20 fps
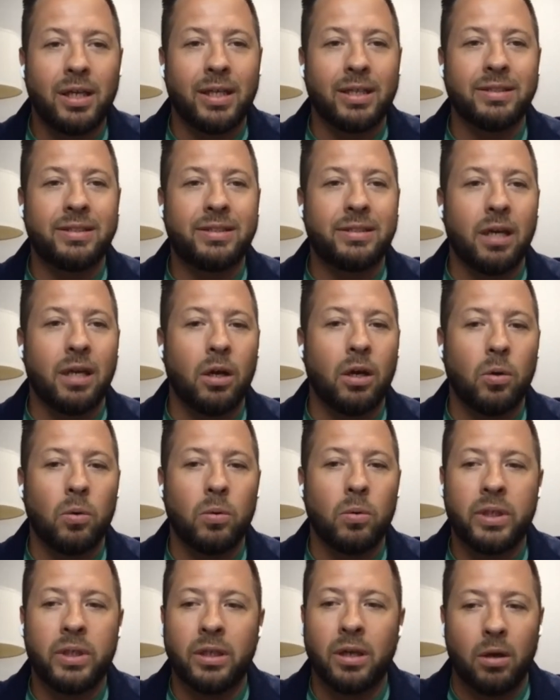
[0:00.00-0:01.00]
And
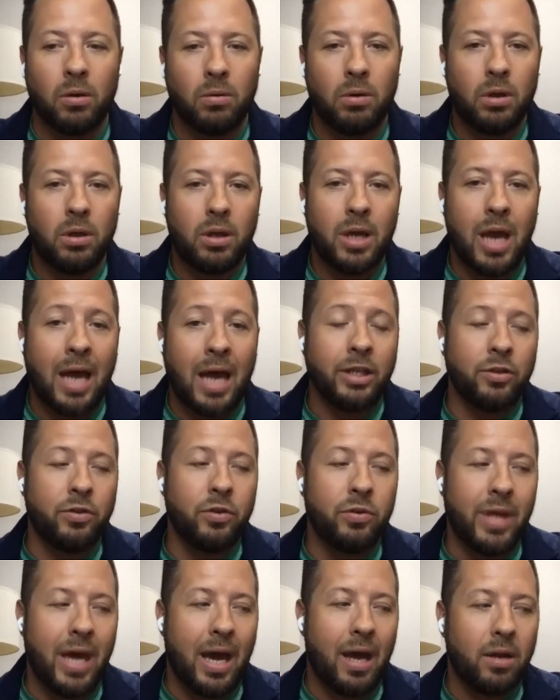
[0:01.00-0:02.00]
so, you know, how do you
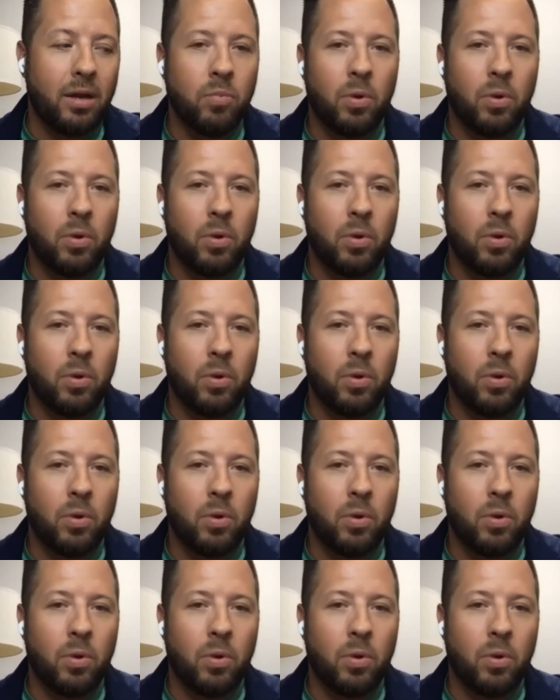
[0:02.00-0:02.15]
do that?